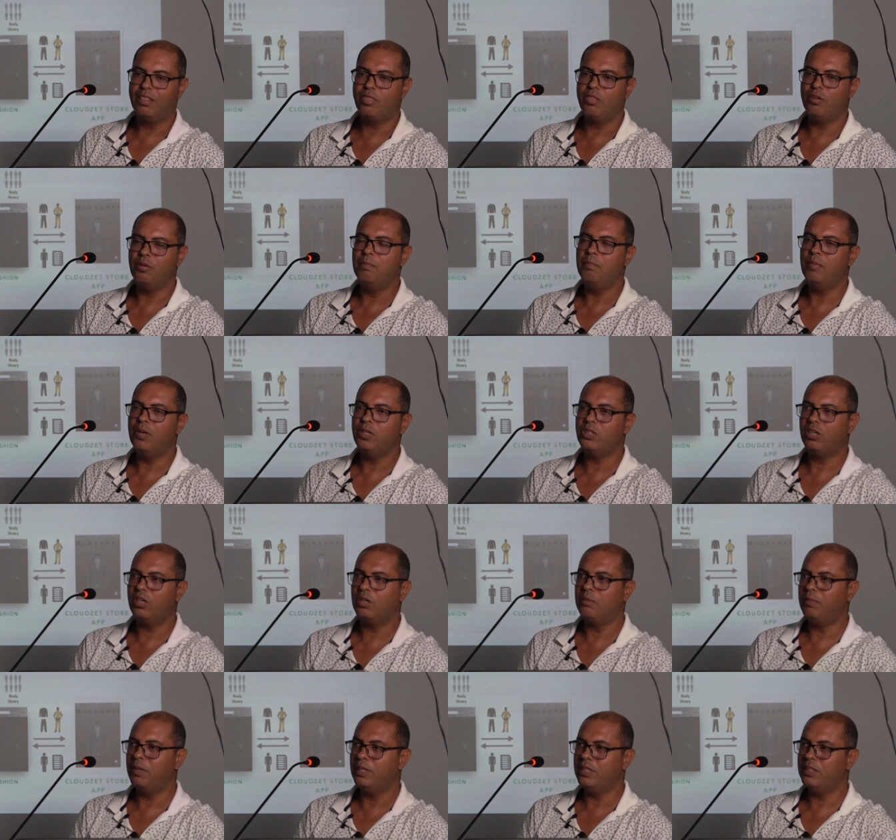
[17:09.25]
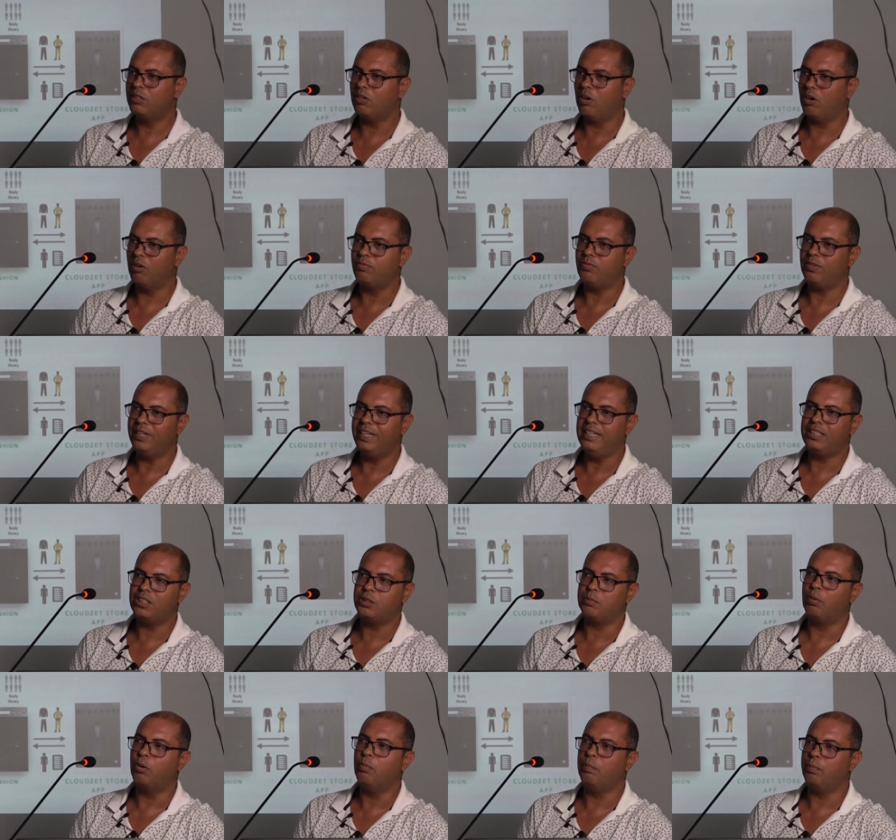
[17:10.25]
the measurement of
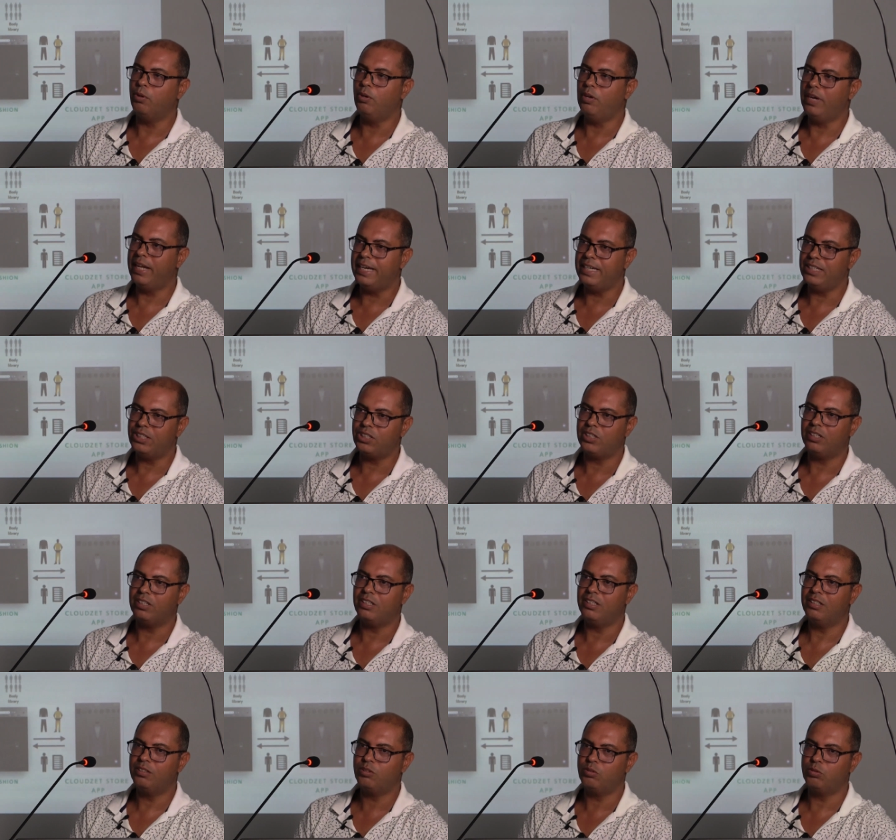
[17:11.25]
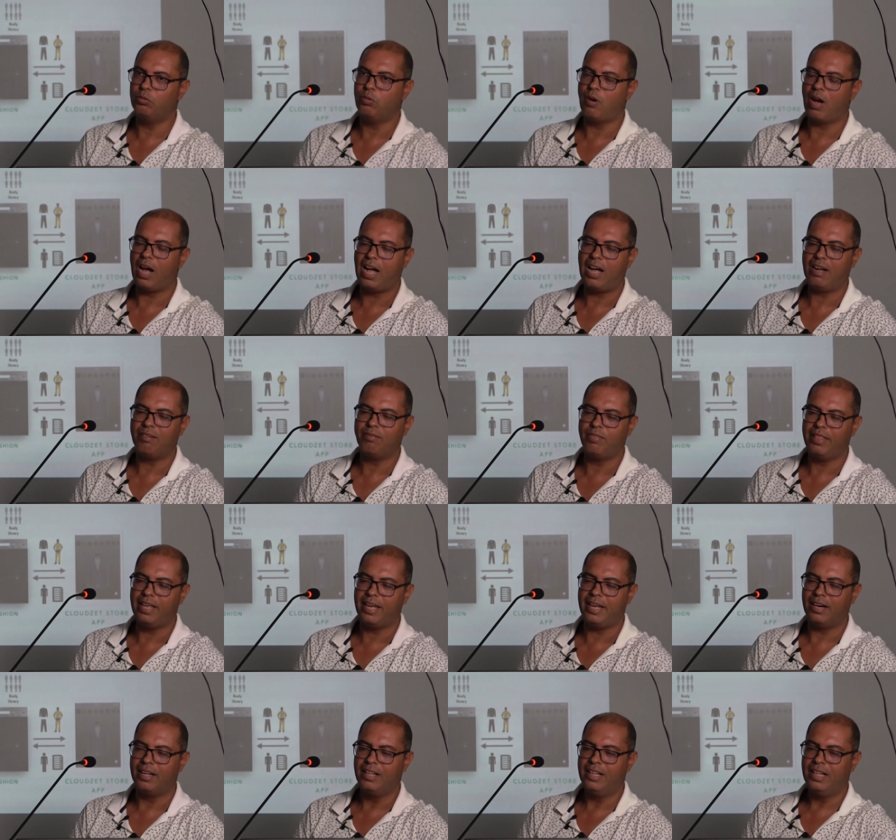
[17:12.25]
each population, to have
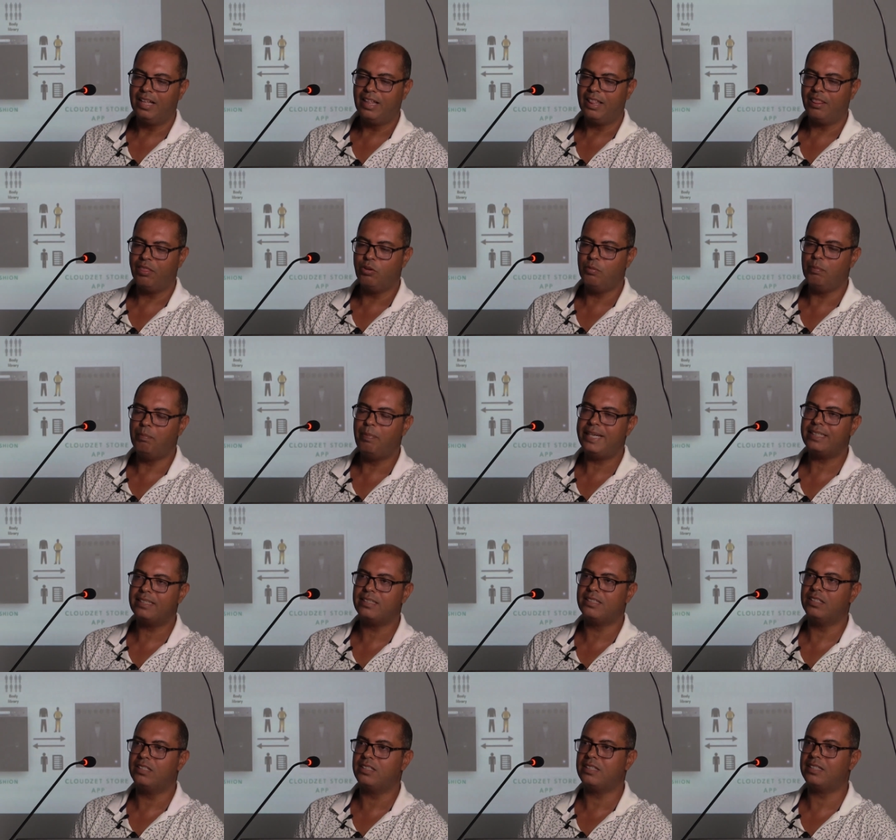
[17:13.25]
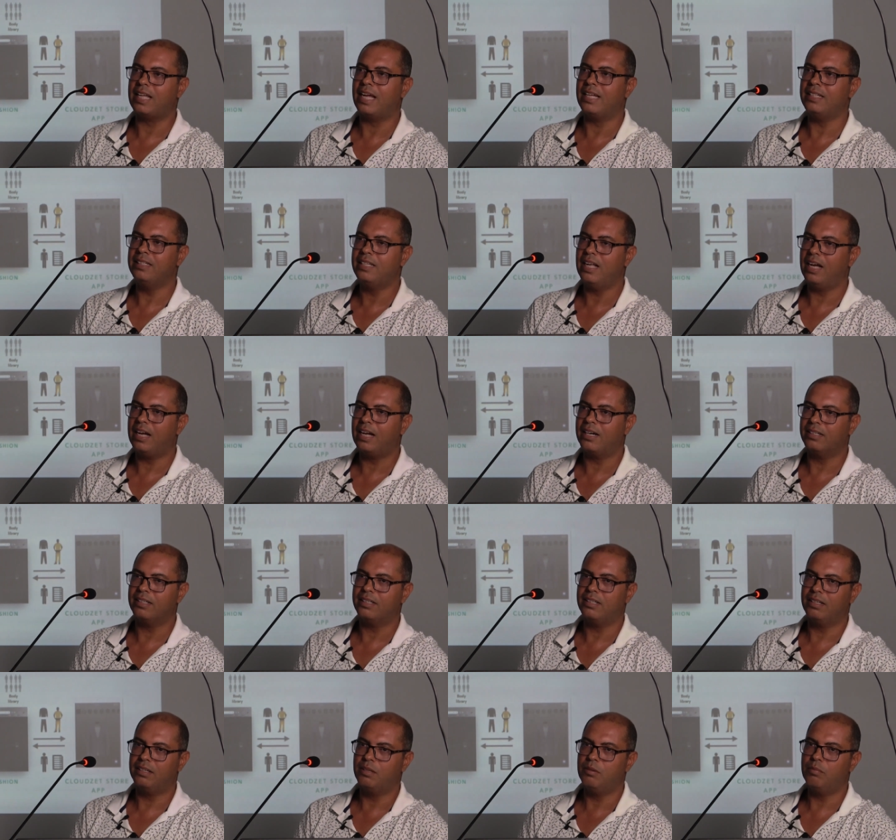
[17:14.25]
the best standard
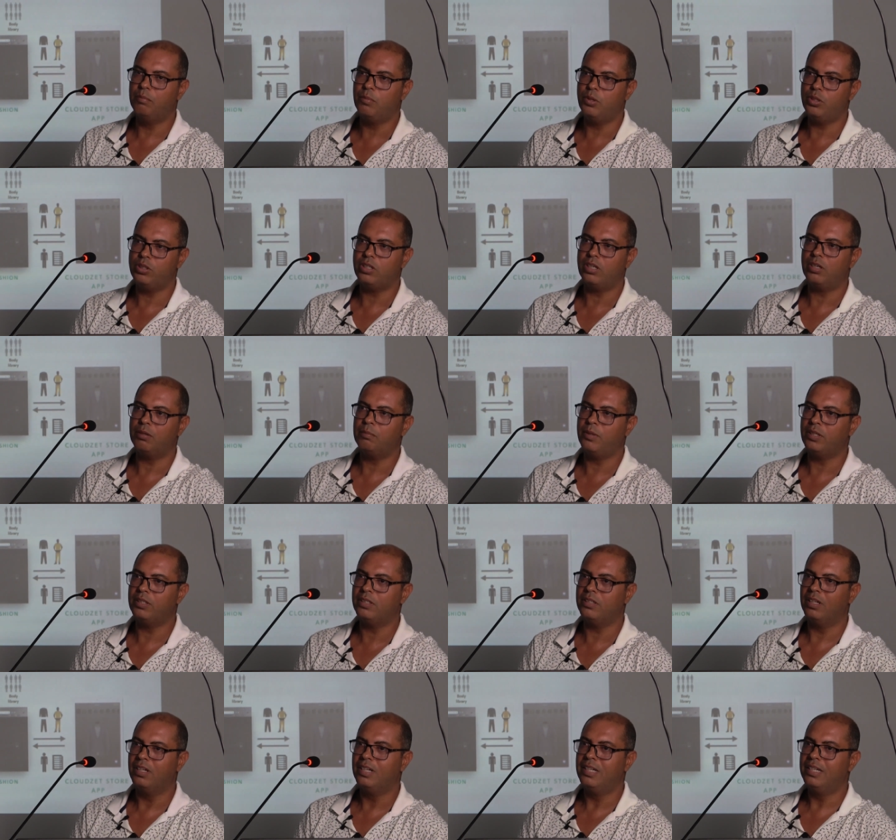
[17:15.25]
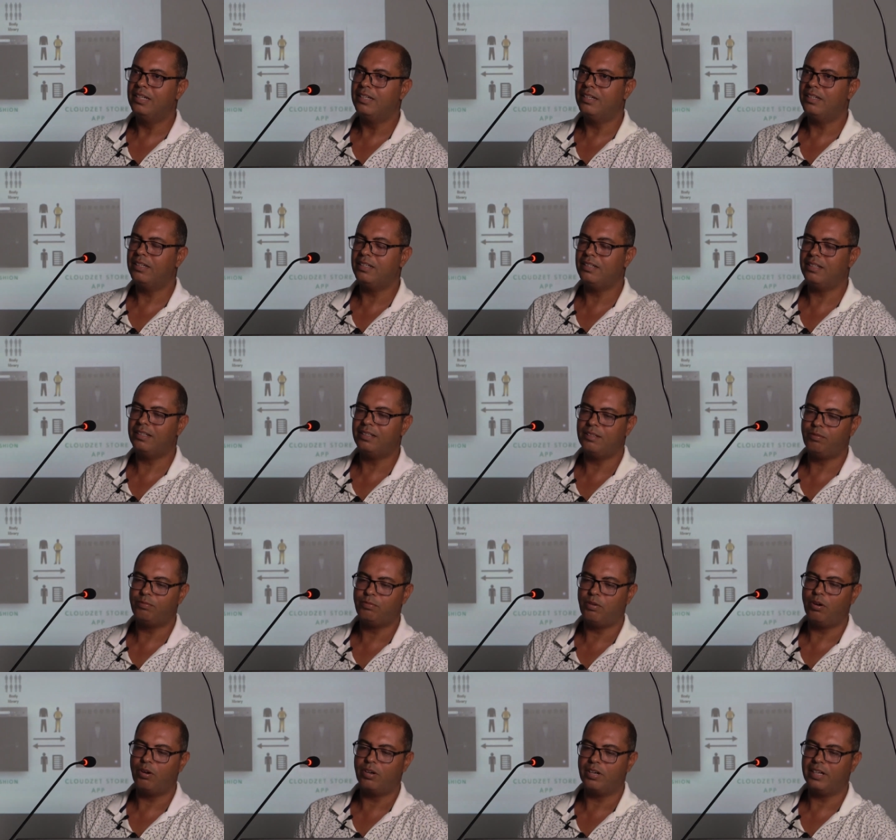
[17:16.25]
measurement
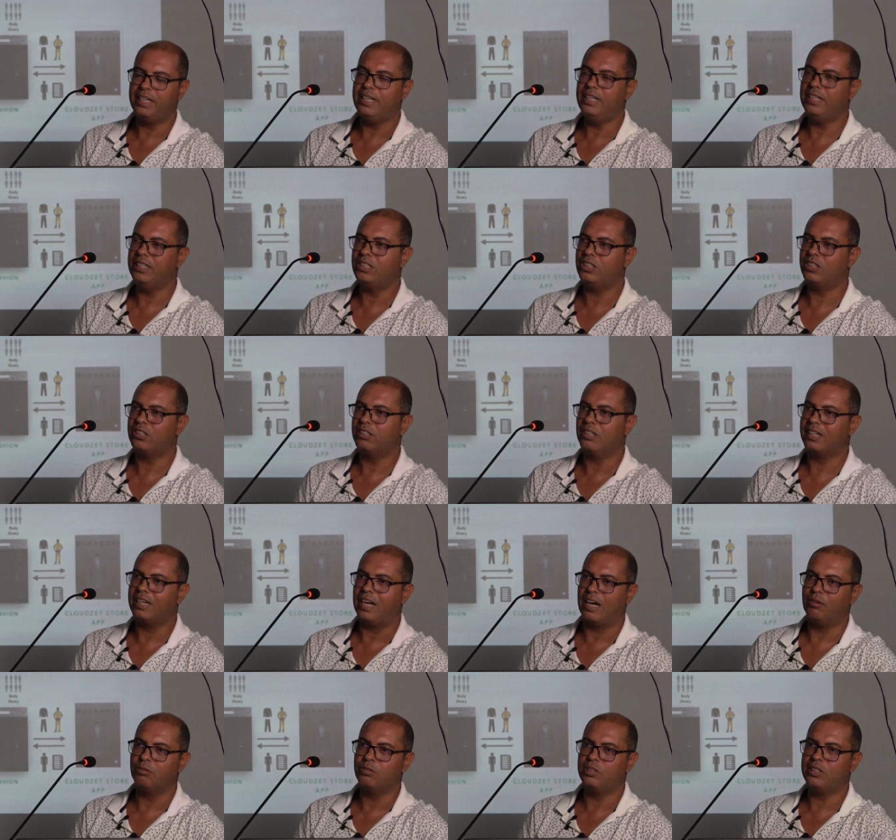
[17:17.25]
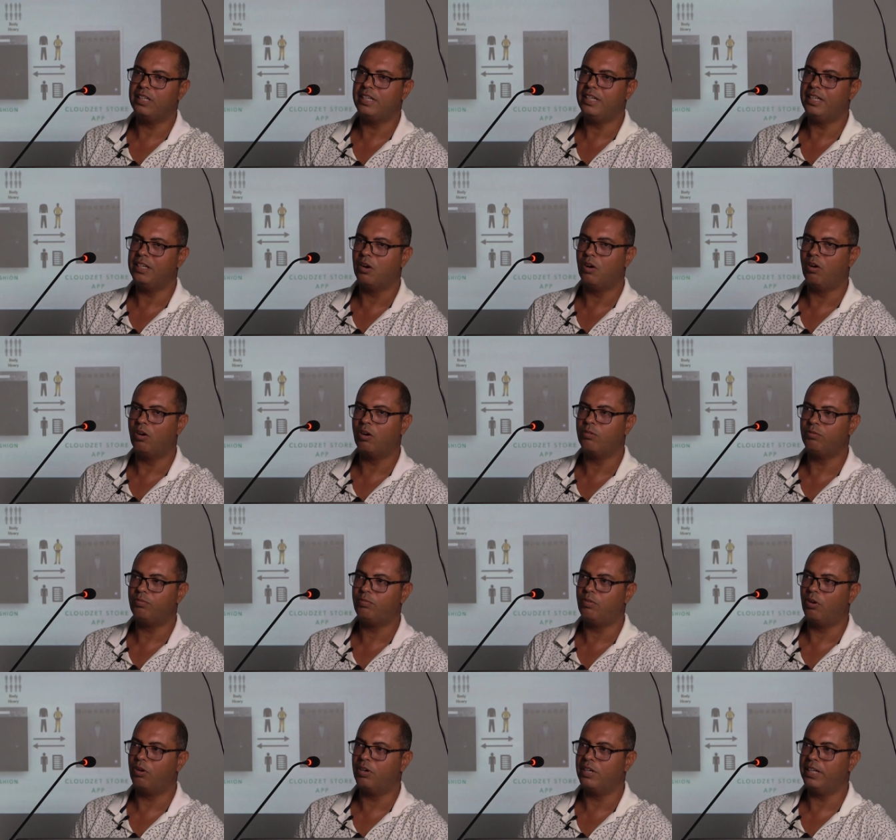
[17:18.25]
for each country or
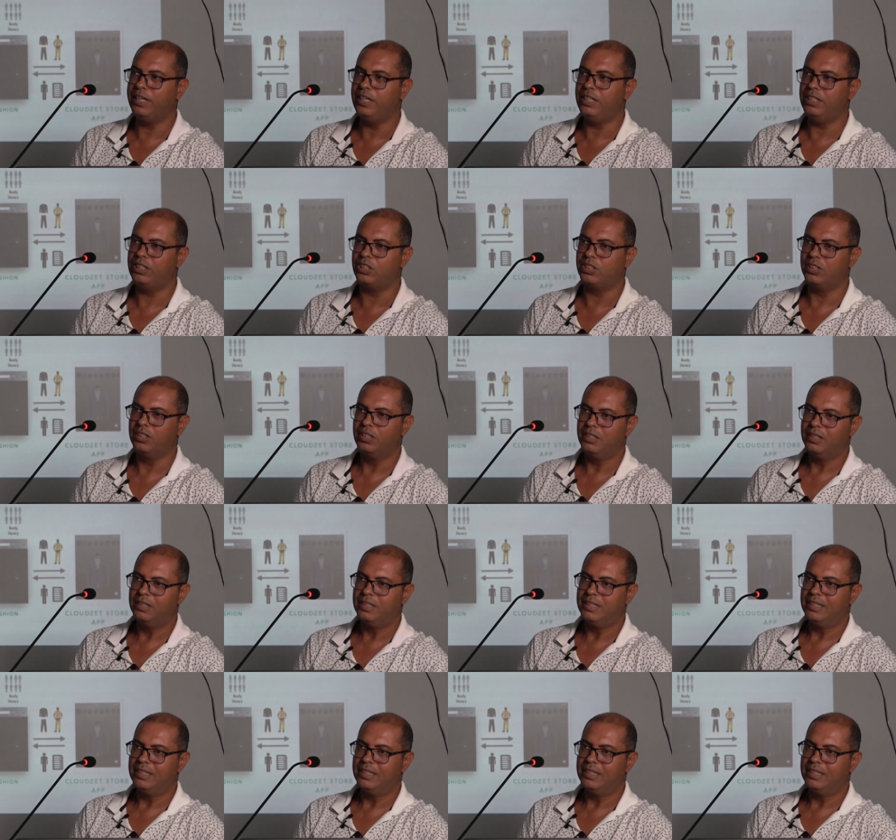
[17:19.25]
for each